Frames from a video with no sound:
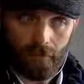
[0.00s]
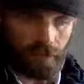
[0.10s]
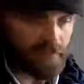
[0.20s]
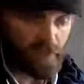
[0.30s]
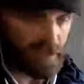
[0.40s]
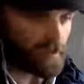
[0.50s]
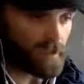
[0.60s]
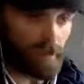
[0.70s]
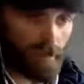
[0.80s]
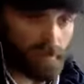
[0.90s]
Absolutely
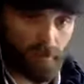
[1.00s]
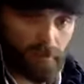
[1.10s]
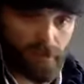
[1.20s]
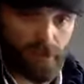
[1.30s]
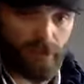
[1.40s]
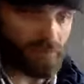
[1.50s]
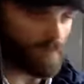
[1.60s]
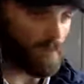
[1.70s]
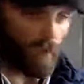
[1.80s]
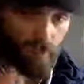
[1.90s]
not. We're just,
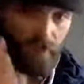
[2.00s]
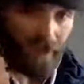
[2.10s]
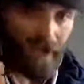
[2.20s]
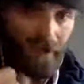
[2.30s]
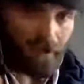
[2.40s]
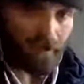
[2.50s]
we're both men.